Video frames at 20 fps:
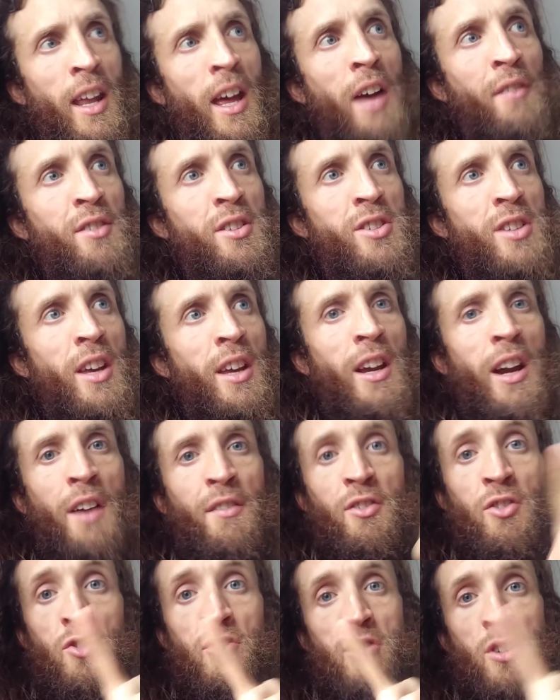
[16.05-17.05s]
I have to say,
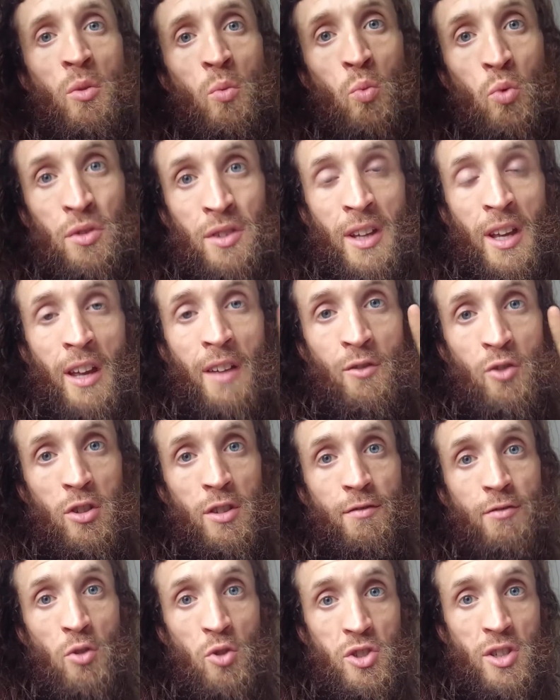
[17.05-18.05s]
after just doing one day of just
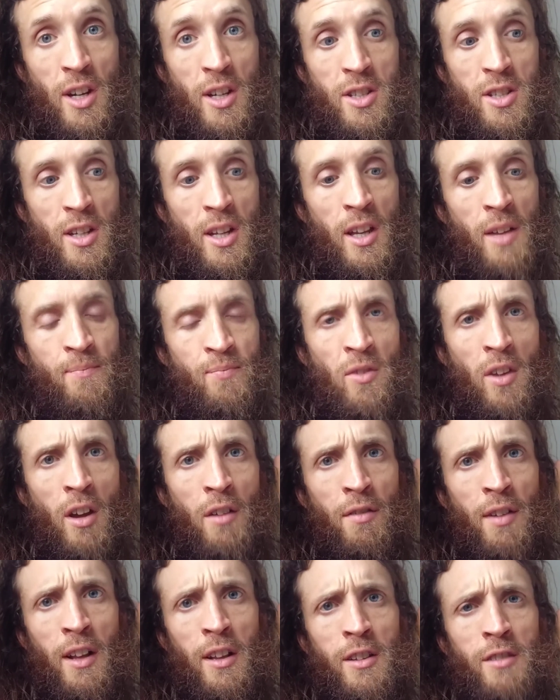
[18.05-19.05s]
fruits yesterday, I
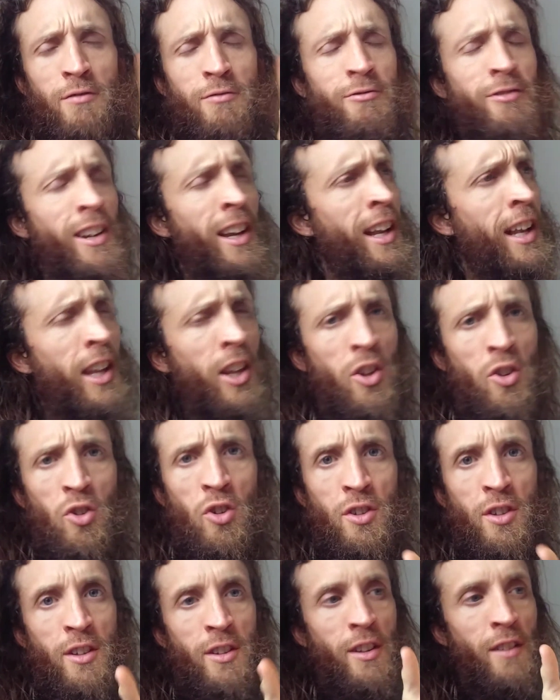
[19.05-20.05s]
felt really
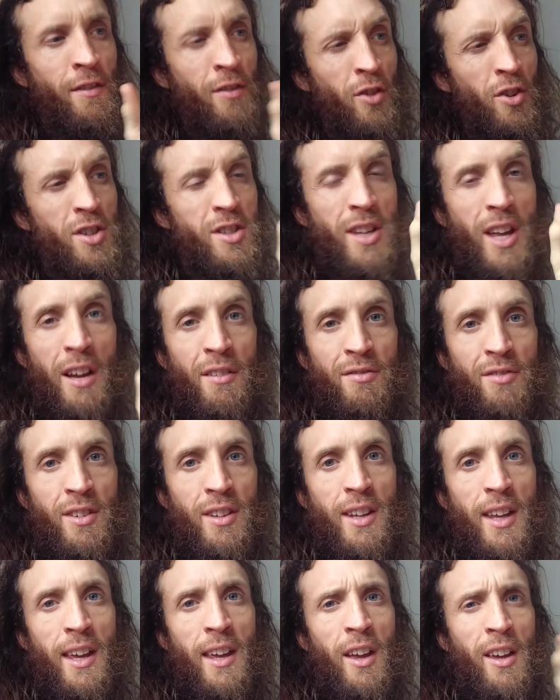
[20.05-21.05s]
good. The first half of
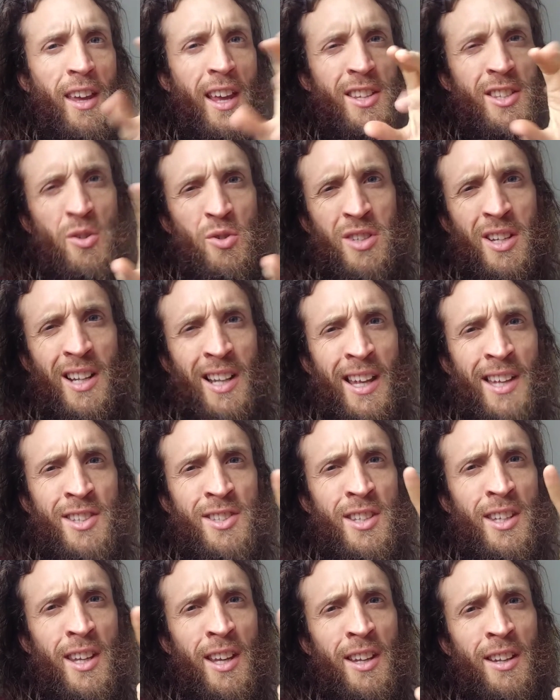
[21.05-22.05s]
the day, I guess I was
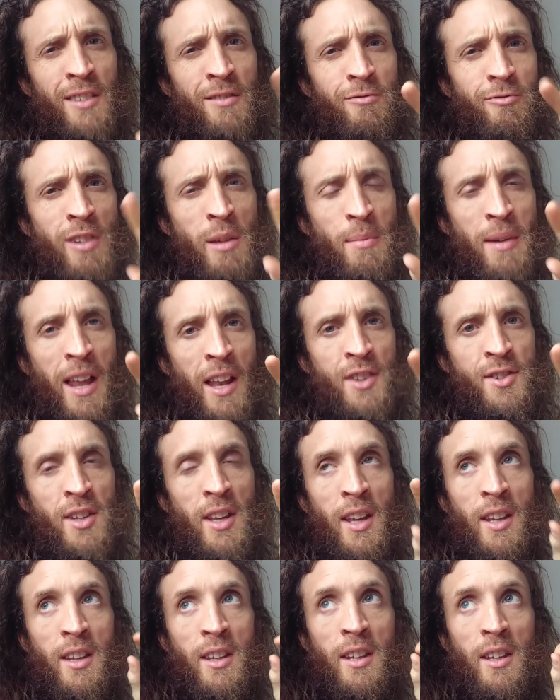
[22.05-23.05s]
cleansing and
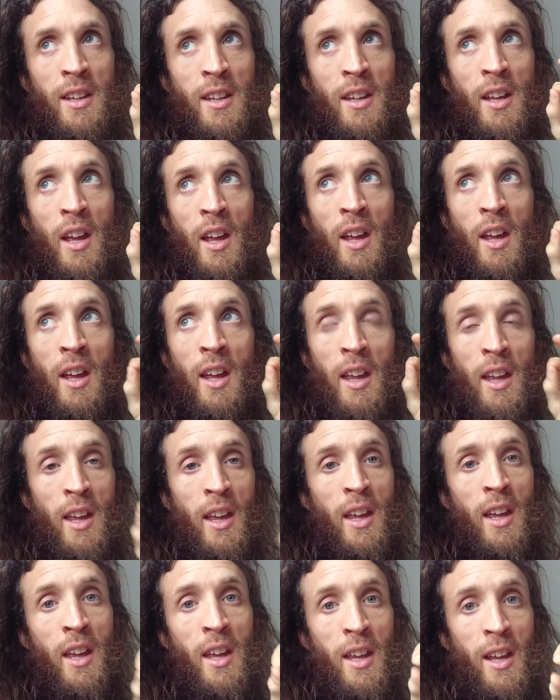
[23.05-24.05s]
rebalancing and
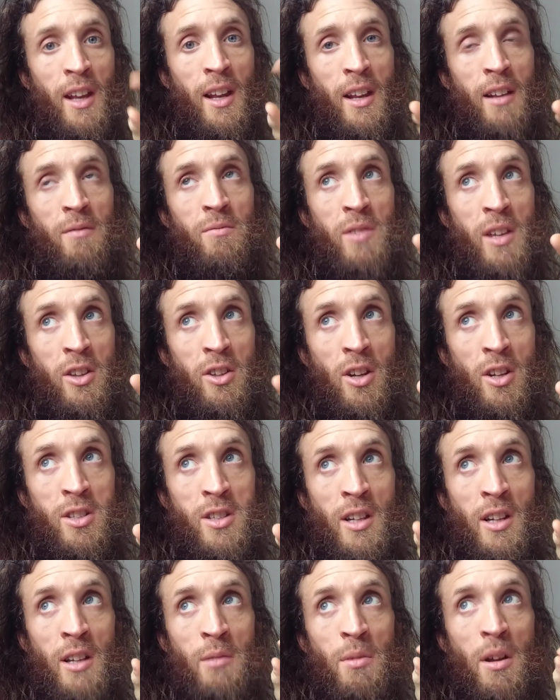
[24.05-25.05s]
detoxing
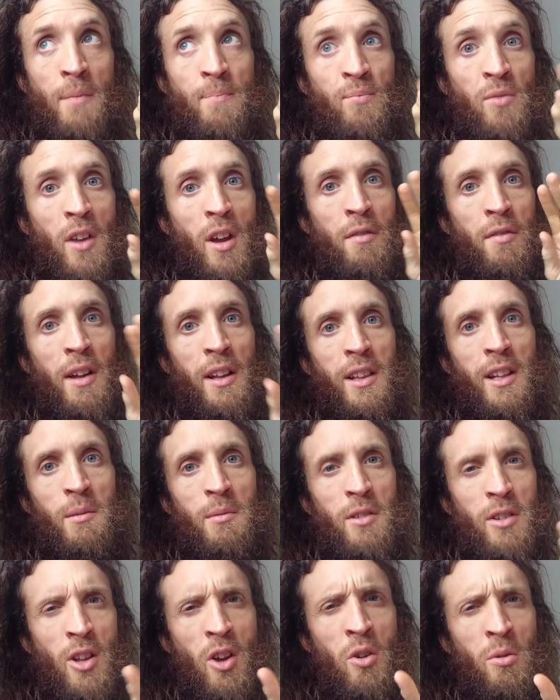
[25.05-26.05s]
a little bit. I felt a
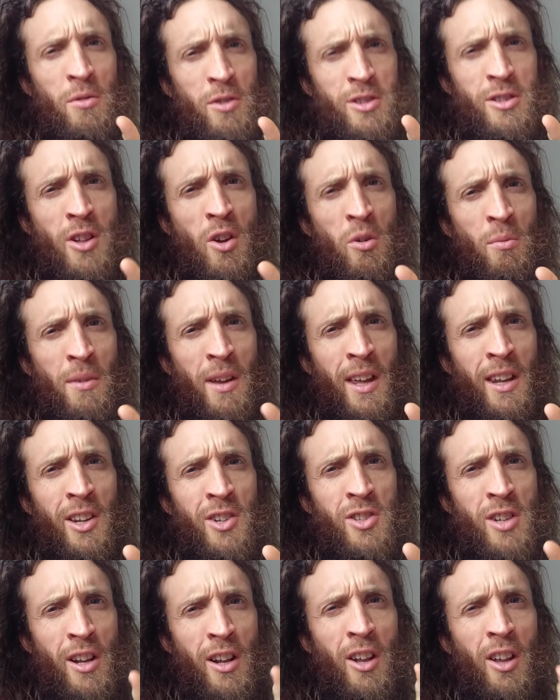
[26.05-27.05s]
little bit low, slow my
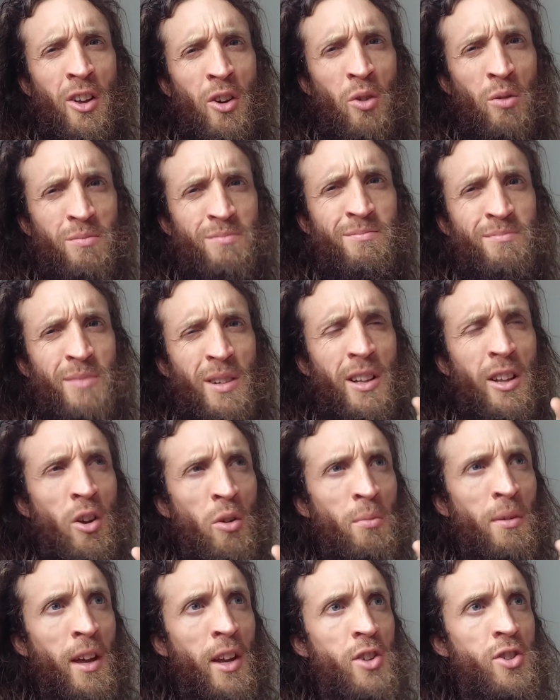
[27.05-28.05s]
energy, low, bit low
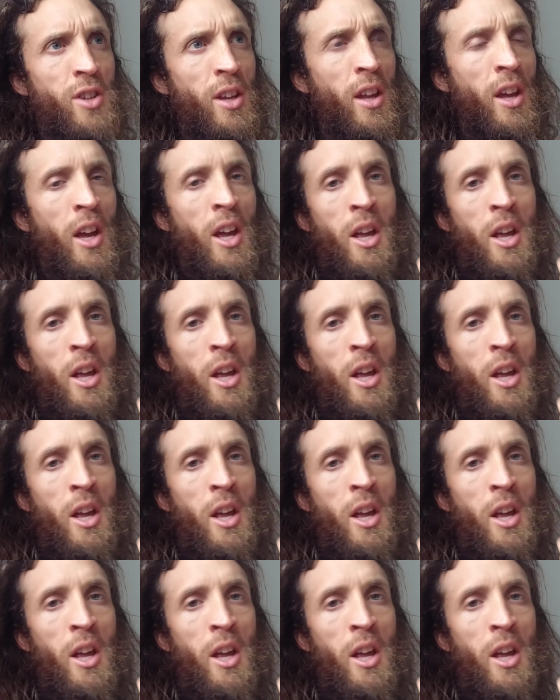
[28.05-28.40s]
my energy.